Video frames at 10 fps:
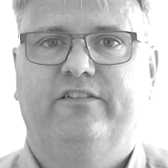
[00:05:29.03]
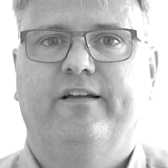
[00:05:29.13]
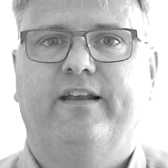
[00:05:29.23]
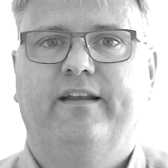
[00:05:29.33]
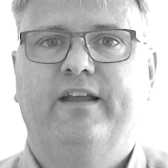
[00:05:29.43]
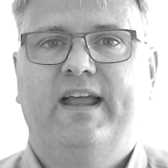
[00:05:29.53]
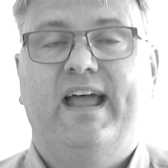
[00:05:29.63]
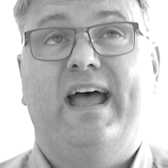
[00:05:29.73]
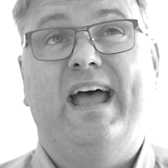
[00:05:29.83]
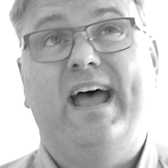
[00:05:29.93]
It's not an
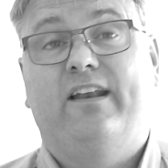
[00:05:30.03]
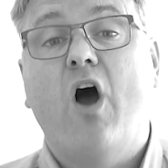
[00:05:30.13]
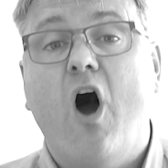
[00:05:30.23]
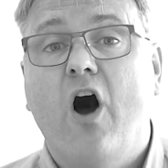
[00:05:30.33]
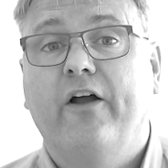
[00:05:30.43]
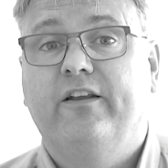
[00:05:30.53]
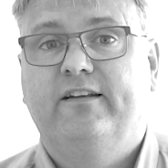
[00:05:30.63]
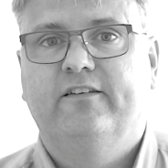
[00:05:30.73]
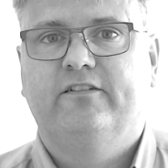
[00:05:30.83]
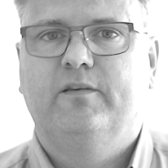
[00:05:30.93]
add-on.
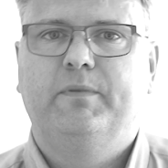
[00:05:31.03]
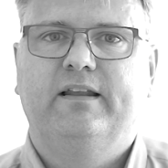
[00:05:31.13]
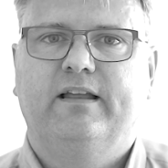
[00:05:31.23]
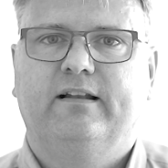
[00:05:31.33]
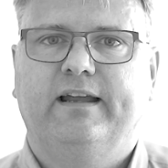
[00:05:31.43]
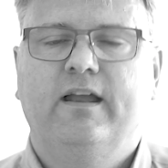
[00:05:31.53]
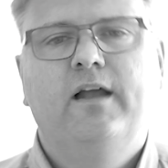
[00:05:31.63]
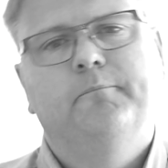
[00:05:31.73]
It's not something that's like,